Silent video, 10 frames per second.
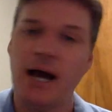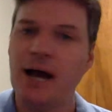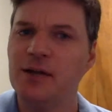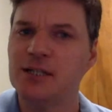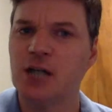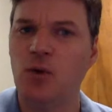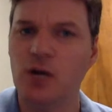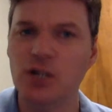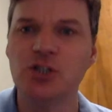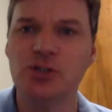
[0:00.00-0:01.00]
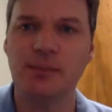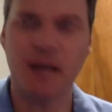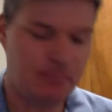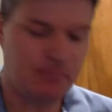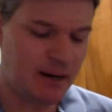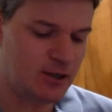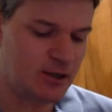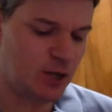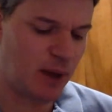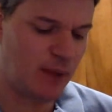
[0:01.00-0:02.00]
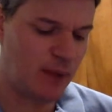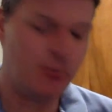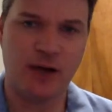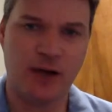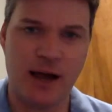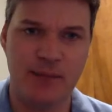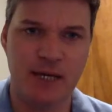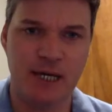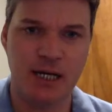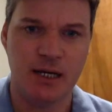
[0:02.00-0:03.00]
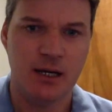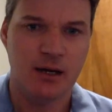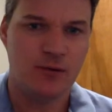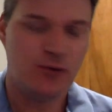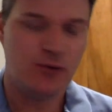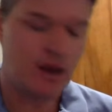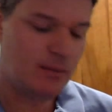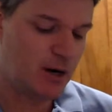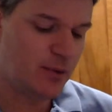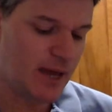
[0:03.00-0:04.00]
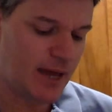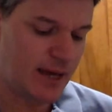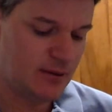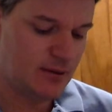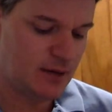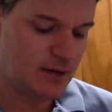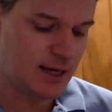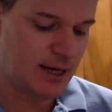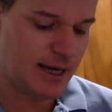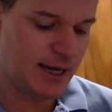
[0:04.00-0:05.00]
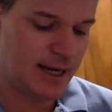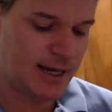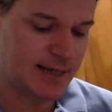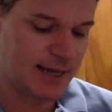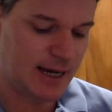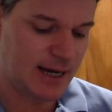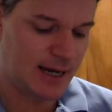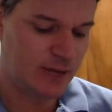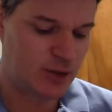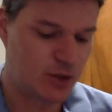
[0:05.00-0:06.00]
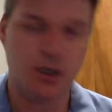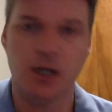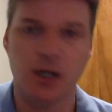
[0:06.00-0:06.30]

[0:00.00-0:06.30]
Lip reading: think so. We'll do some kind of Periscope probably from our thing at Gay Days Anaheim for sure.